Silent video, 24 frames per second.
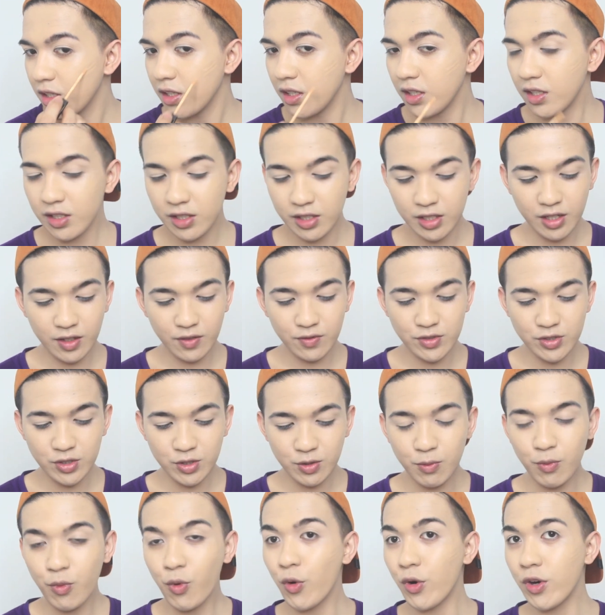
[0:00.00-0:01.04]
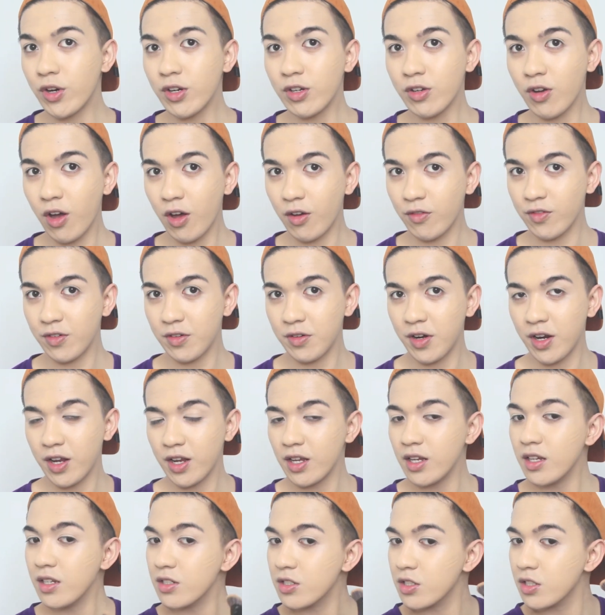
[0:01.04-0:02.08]
it gives you more
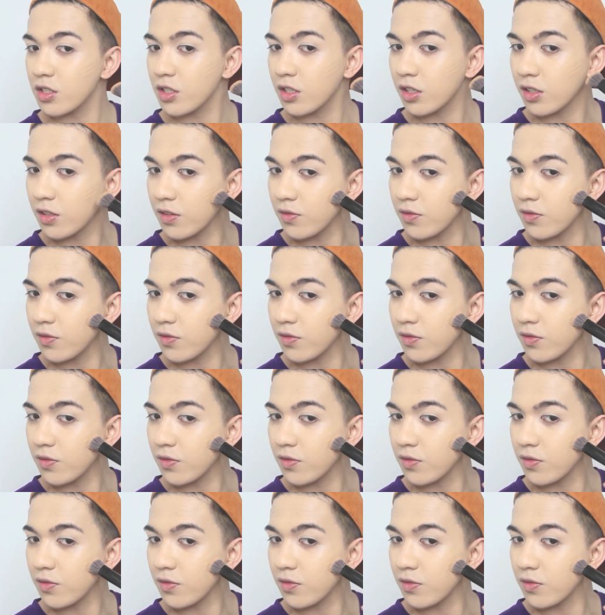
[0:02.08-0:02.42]
coverage.